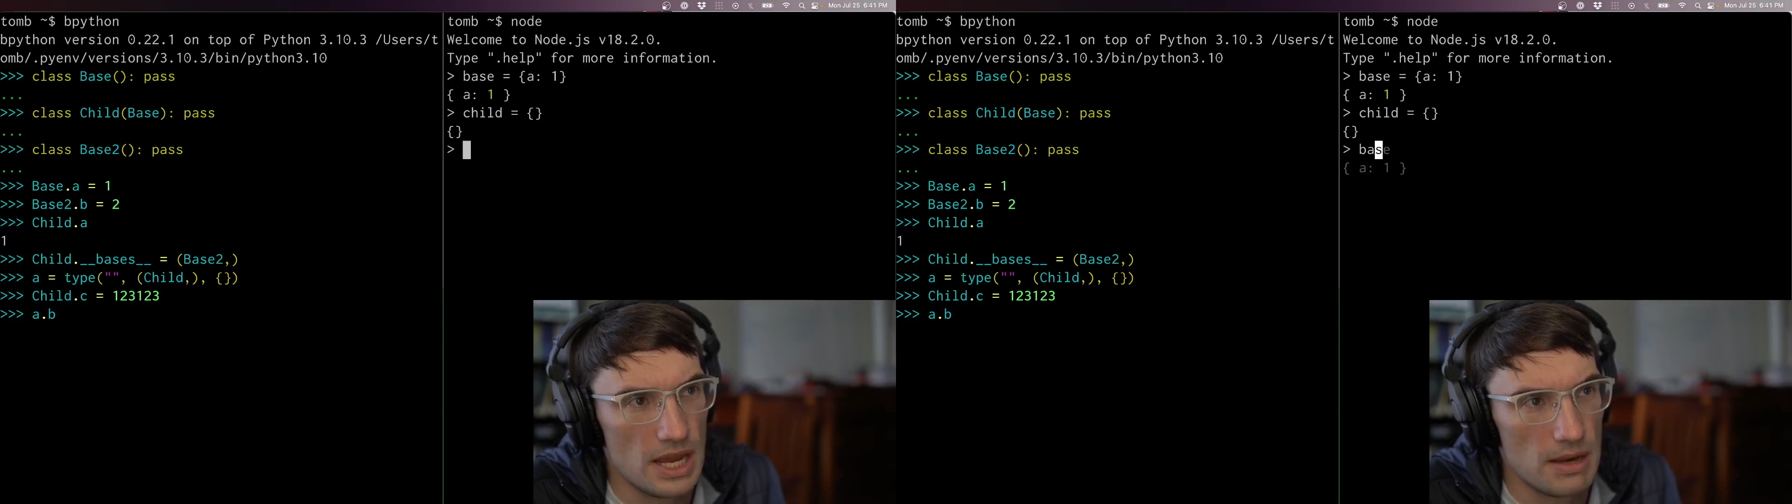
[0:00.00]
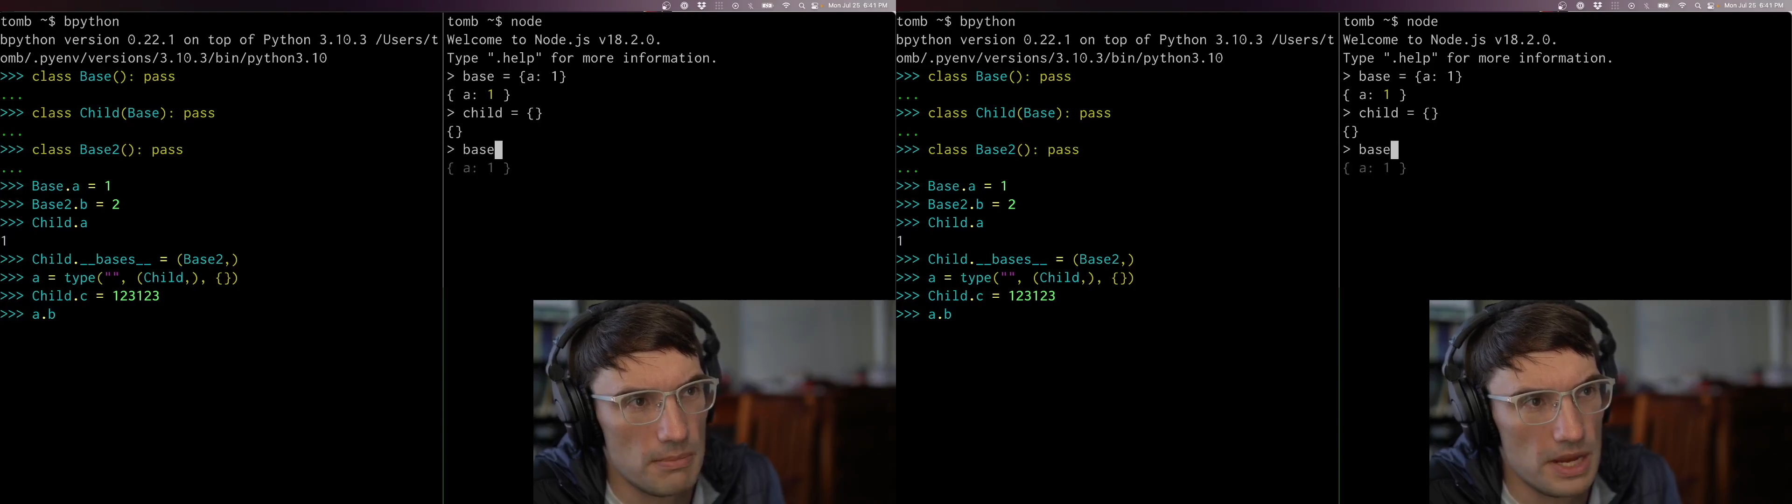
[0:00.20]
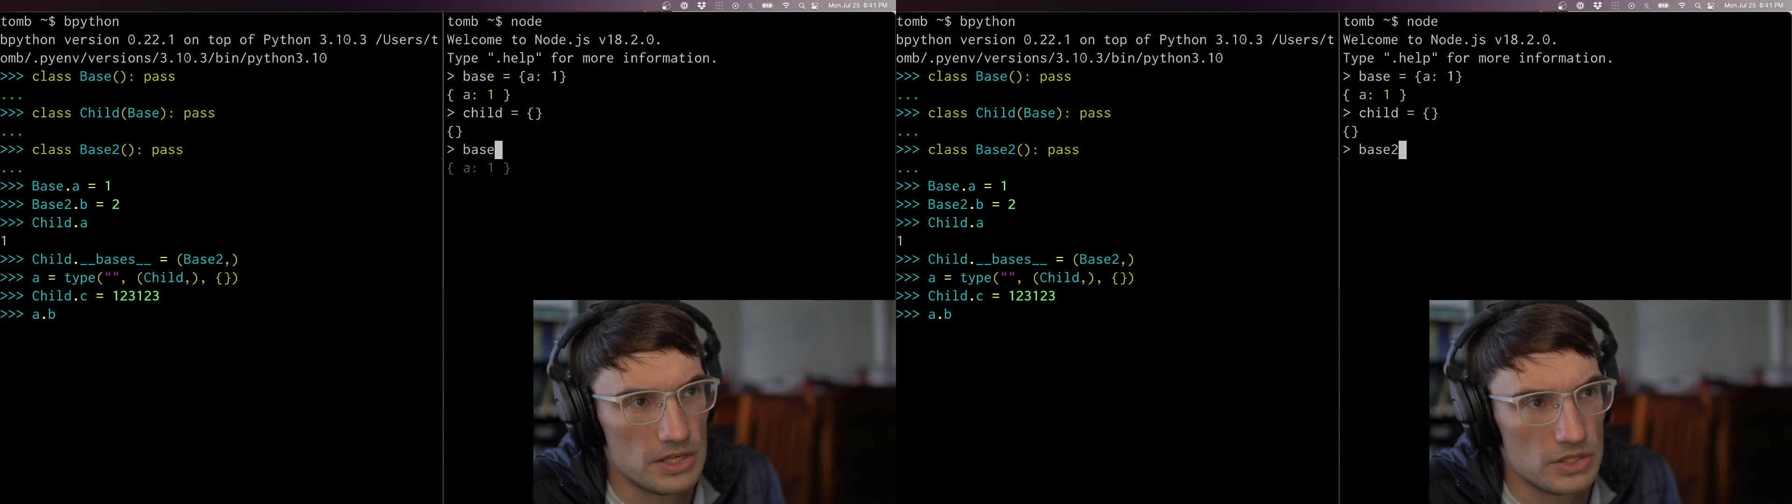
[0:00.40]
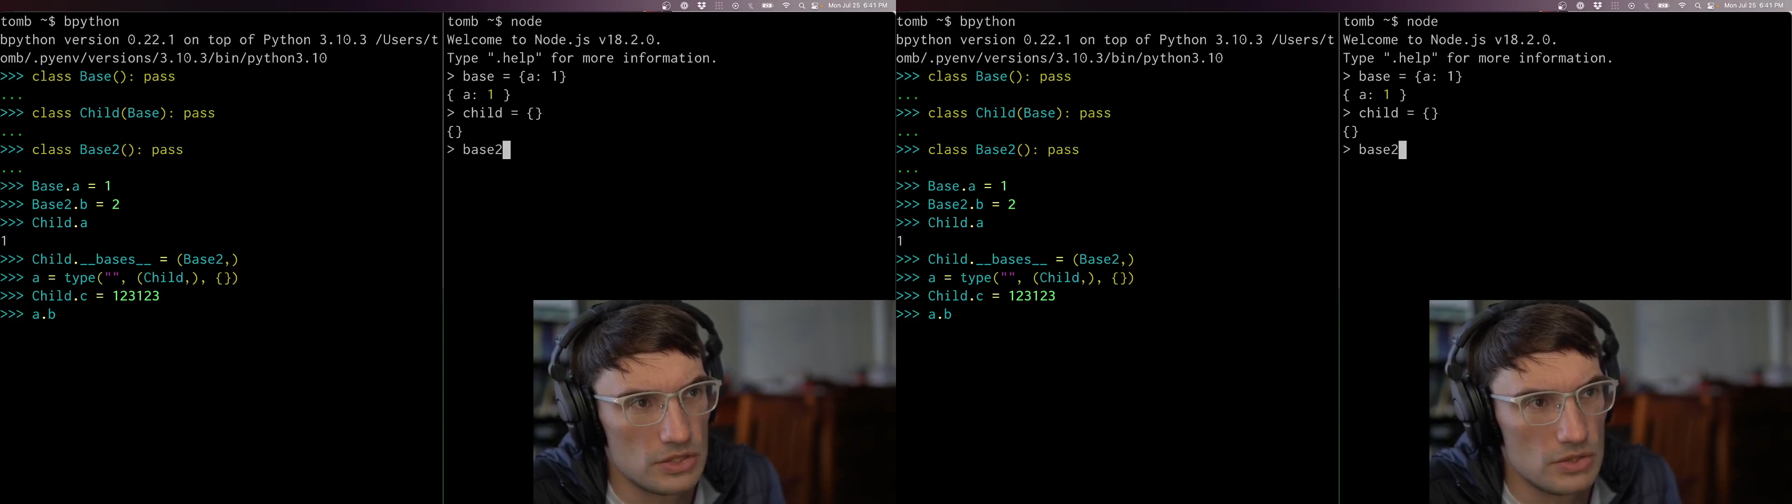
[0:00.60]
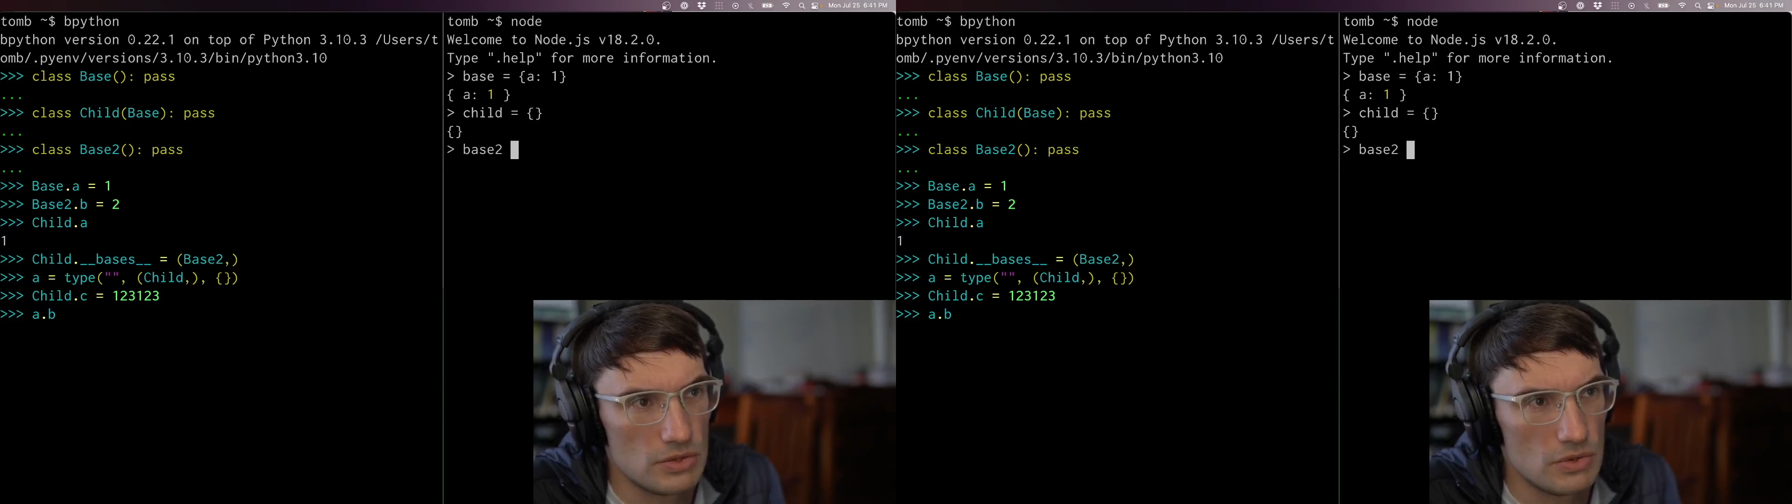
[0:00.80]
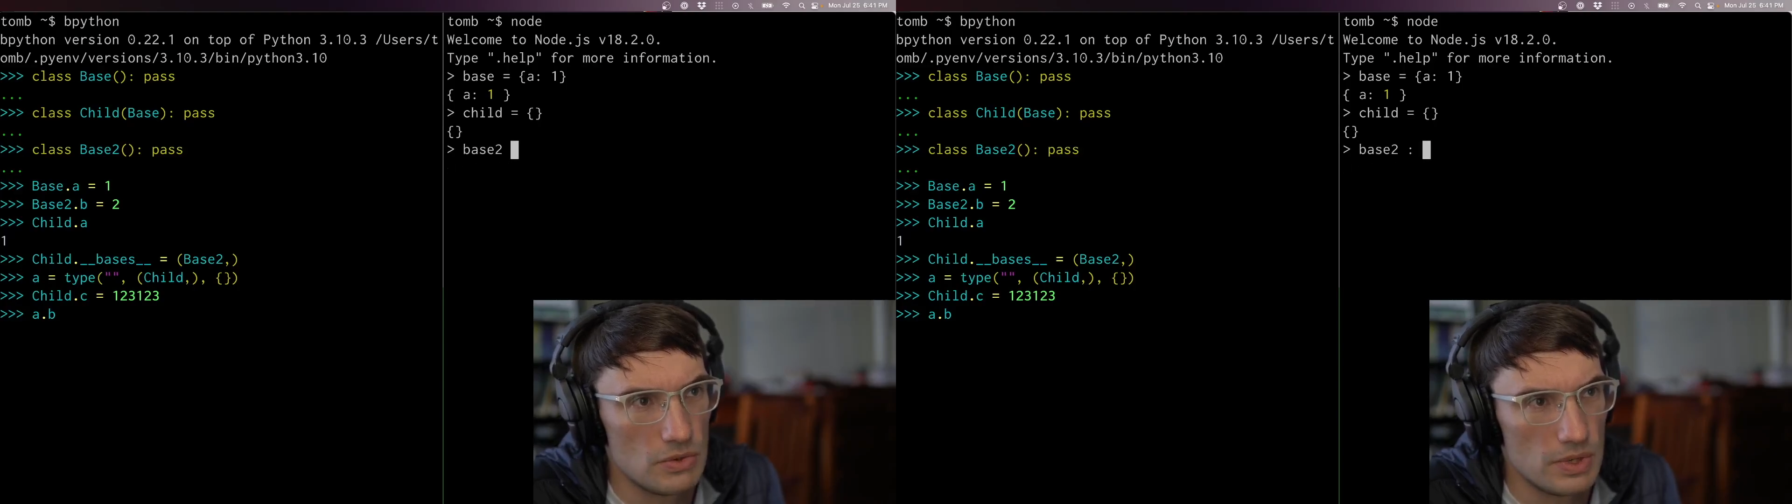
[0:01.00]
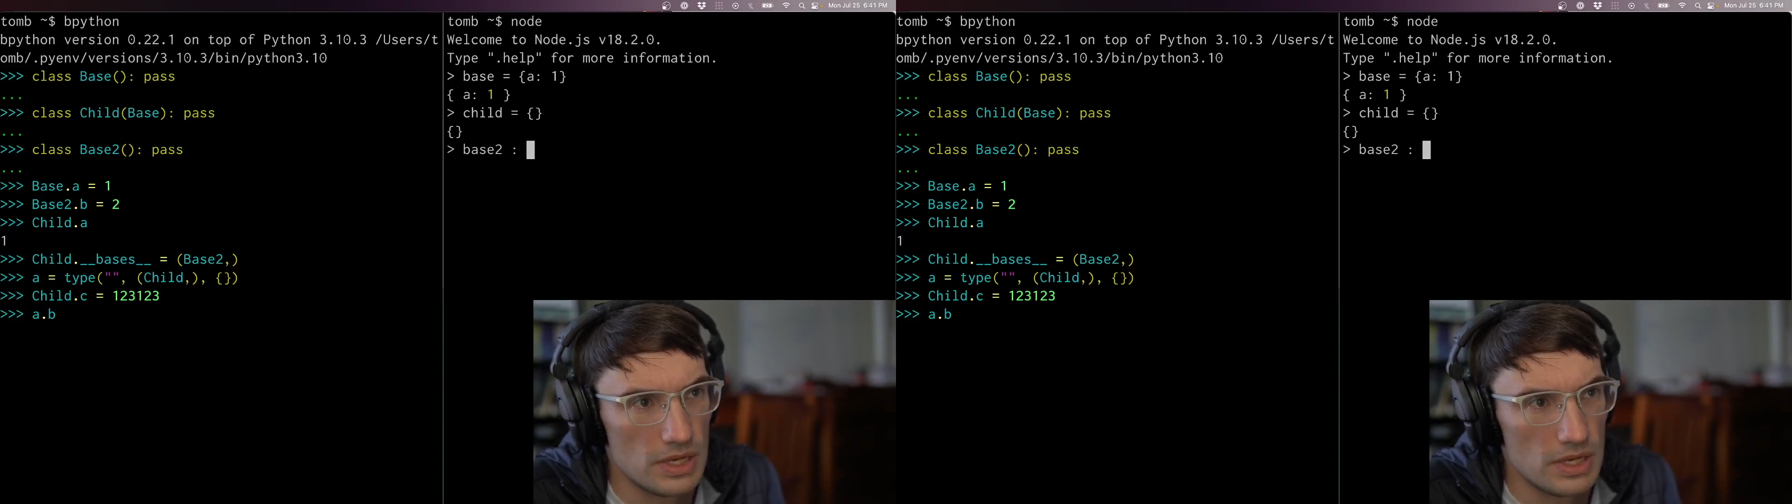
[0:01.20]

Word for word: and base 2